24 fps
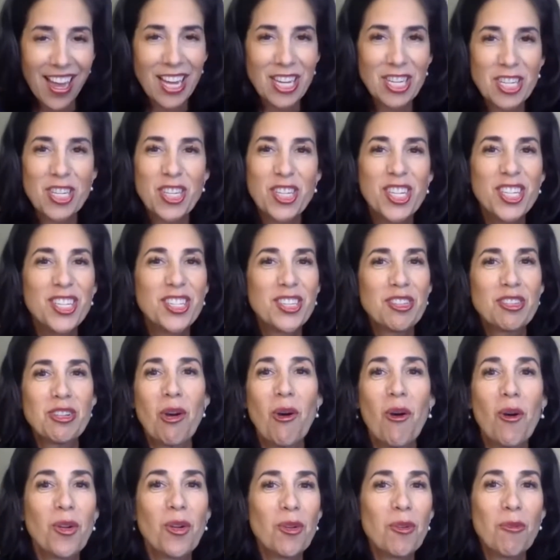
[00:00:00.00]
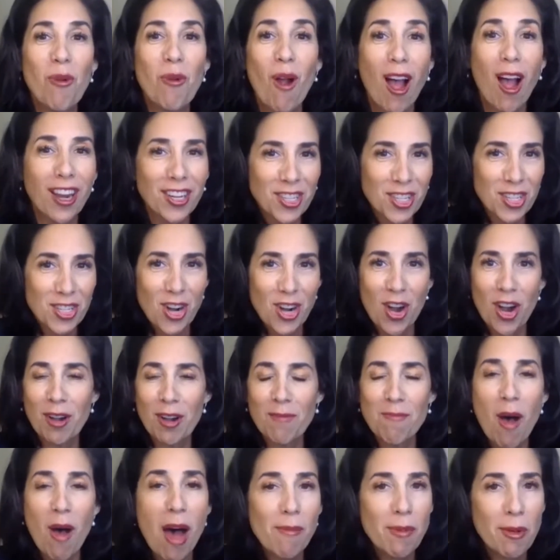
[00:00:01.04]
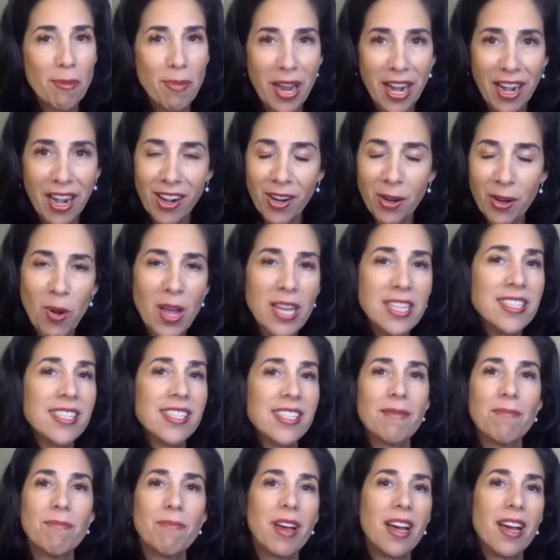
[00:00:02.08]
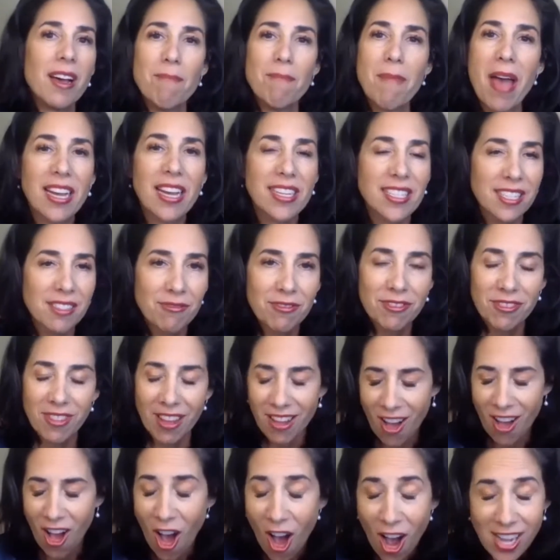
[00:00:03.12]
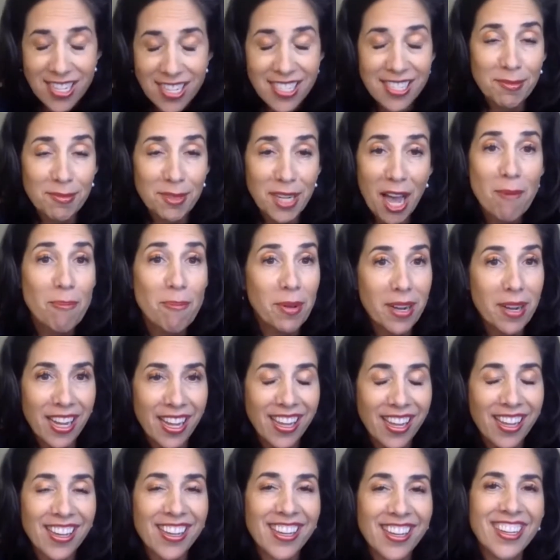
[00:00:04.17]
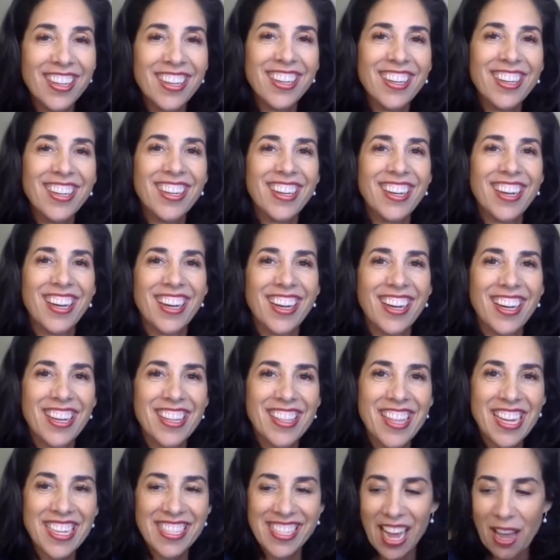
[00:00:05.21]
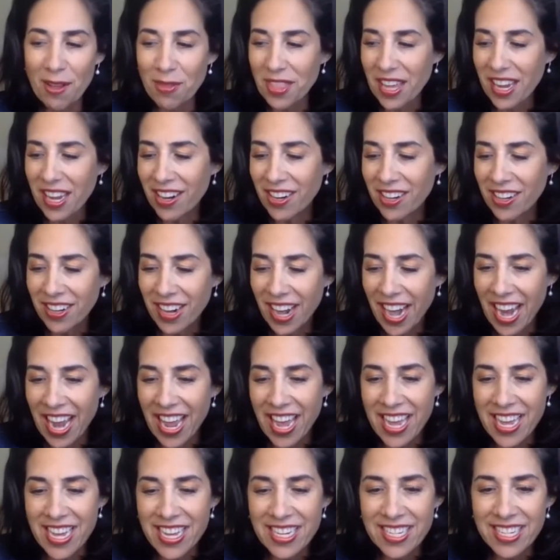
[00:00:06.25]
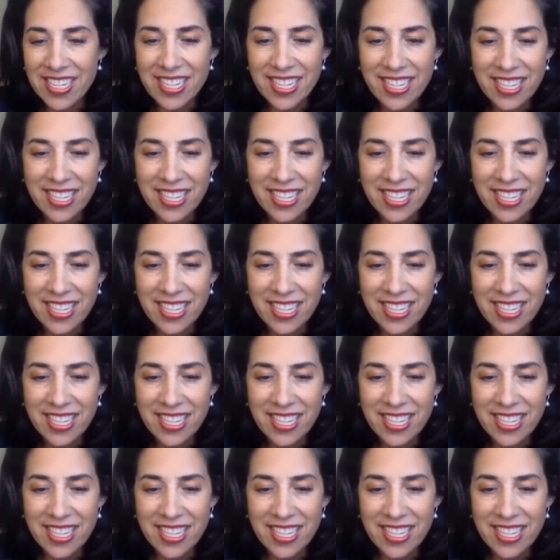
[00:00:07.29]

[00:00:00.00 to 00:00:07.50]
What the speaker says: She's a total rock star, mama bear, runs a massive, awesome company that's out there, and